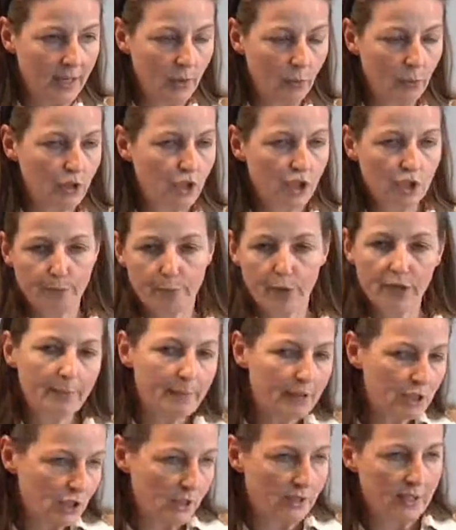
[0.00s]
which is pretty
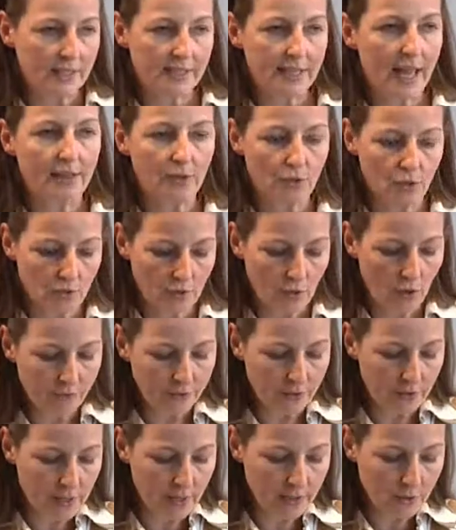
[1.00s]
much in the center of
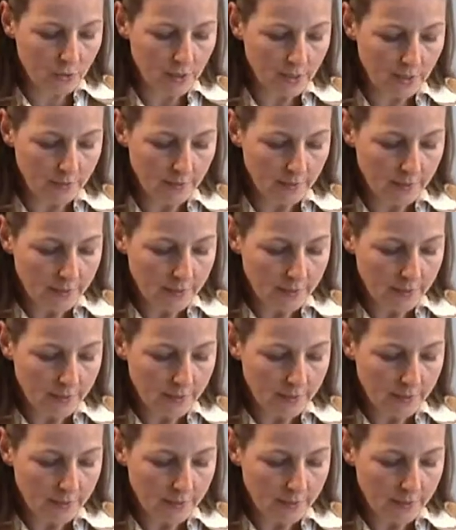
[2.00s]
the country,